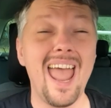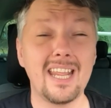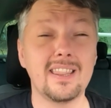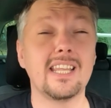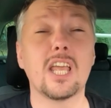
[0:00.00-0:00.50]

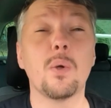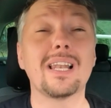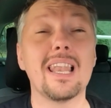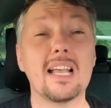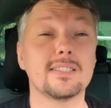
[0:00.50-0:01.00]
anything going
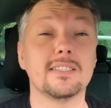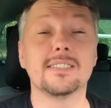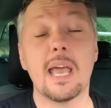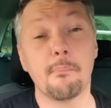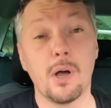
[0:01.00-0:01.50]
less than
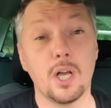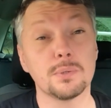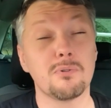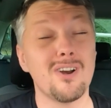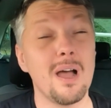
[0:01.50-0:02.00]
10 miles
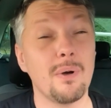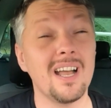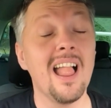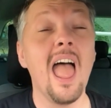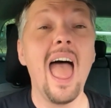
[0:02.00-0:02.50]
per
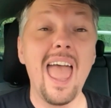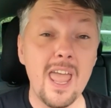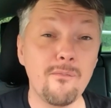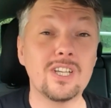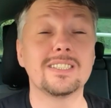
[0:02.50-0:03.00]
hour,
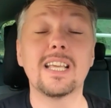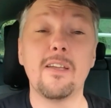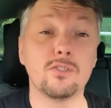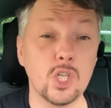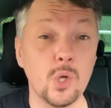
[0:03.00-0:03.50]
if it's
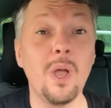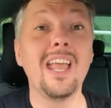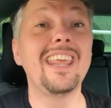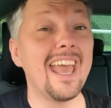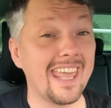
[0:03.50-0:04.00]
safe to,
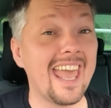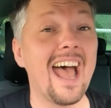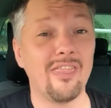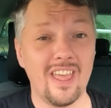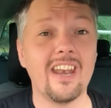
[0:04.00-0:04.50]
you
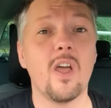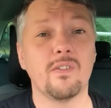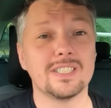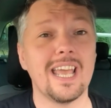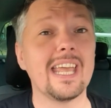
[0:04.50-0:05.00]
can then
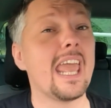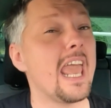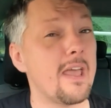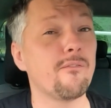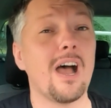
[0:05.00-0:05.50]
overtake
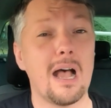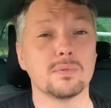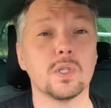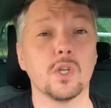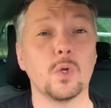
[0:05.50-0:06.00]
if
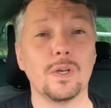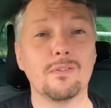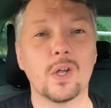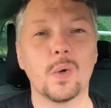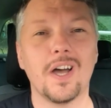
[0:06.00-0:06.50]
absolutely
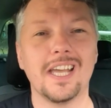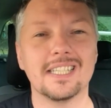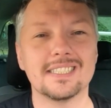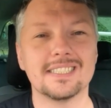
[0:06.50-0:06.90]
required.